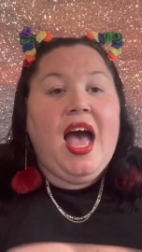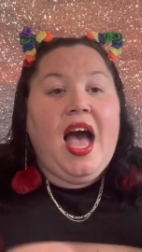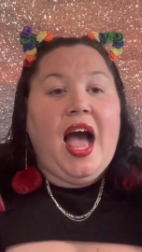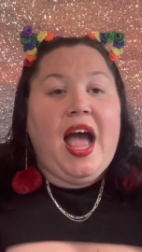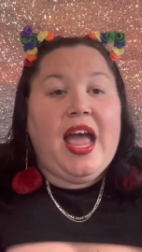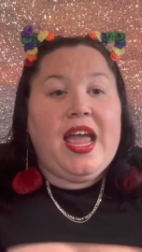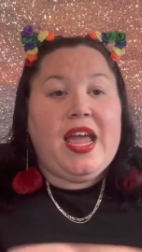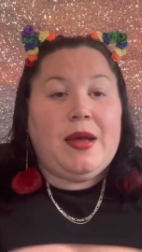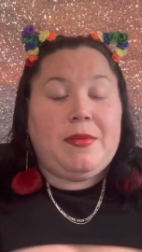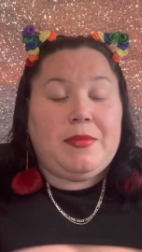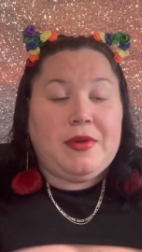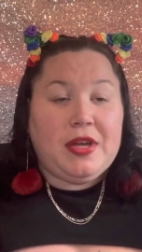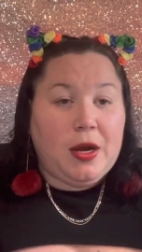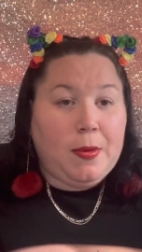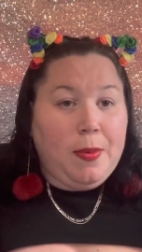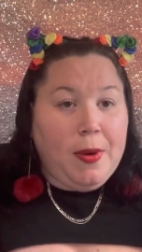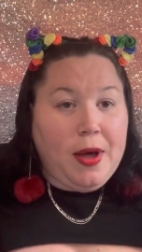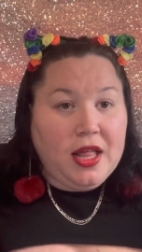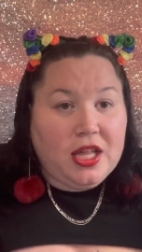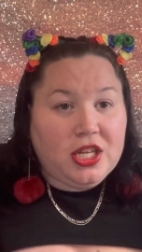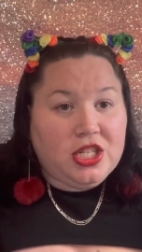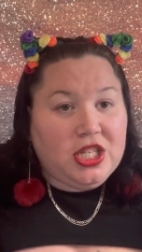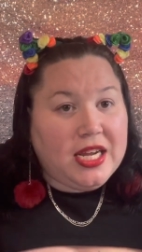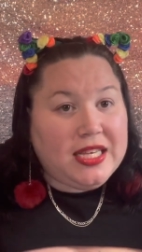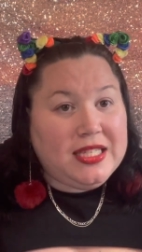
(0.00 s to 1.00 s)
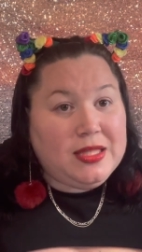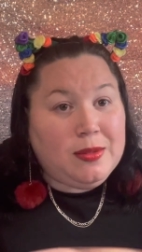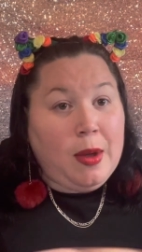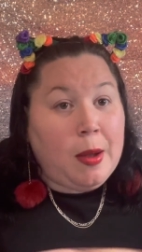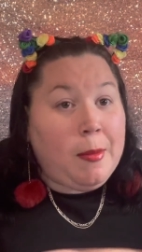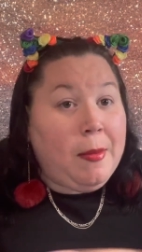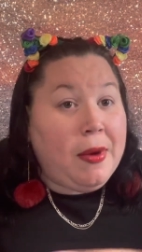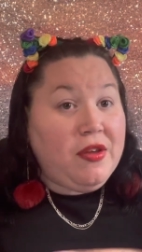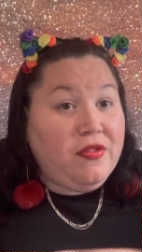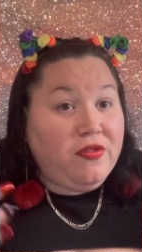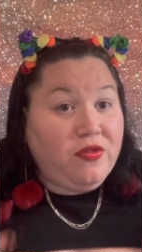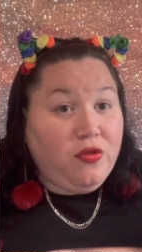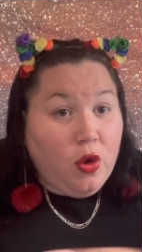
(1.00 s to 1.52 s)
I am gonna apologize about
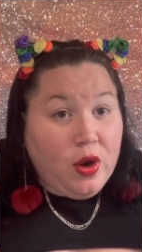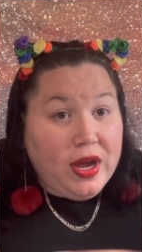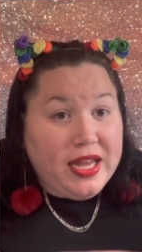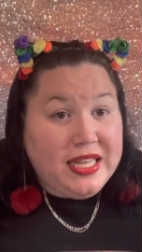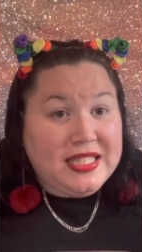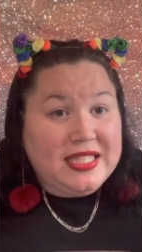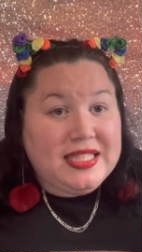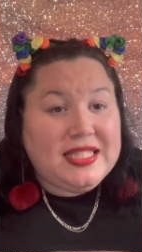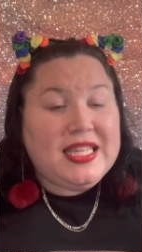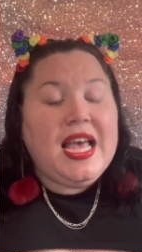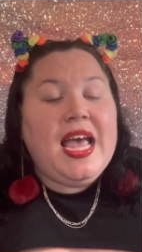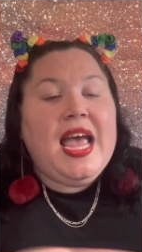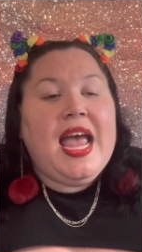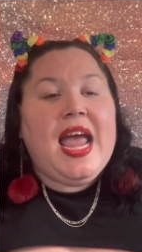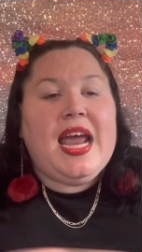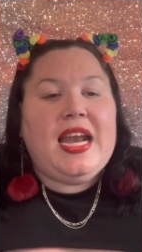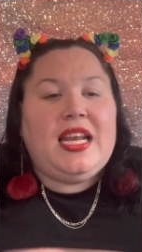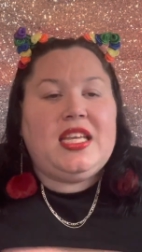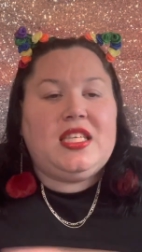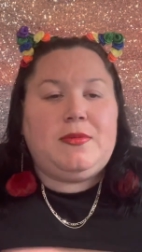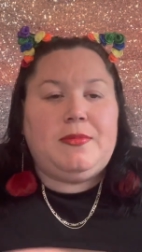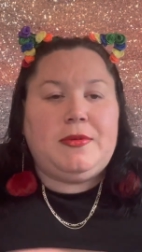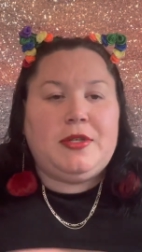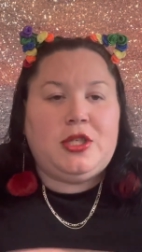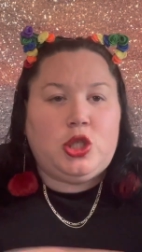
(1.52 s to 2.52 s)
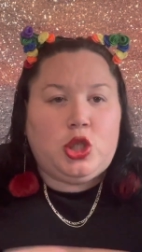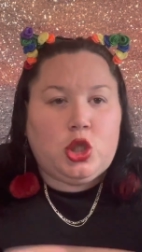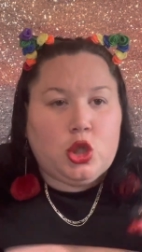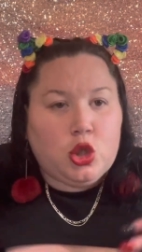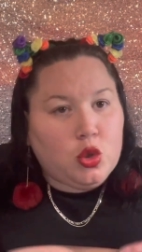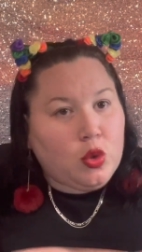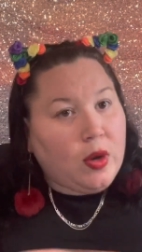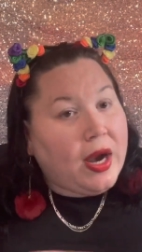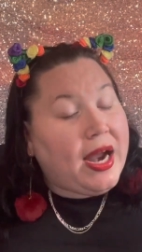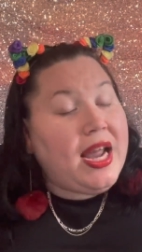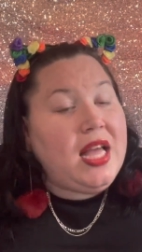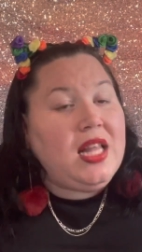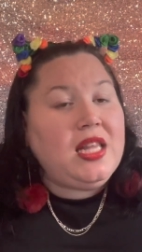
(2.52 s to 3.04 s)
my voice. It has been
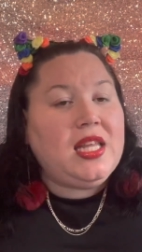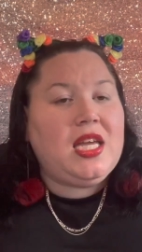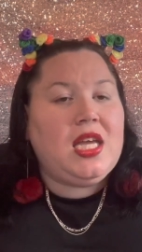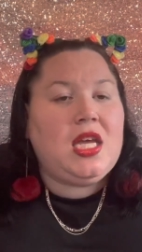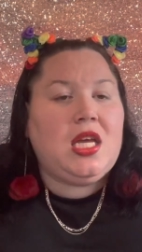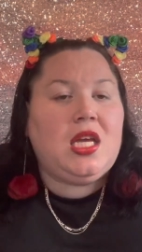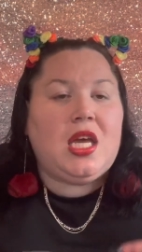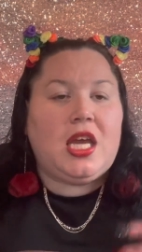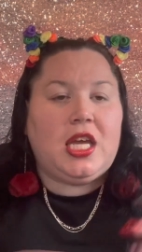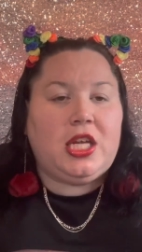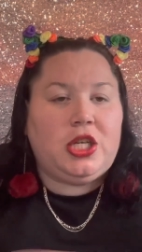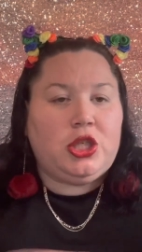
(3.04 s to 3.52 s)
trailing.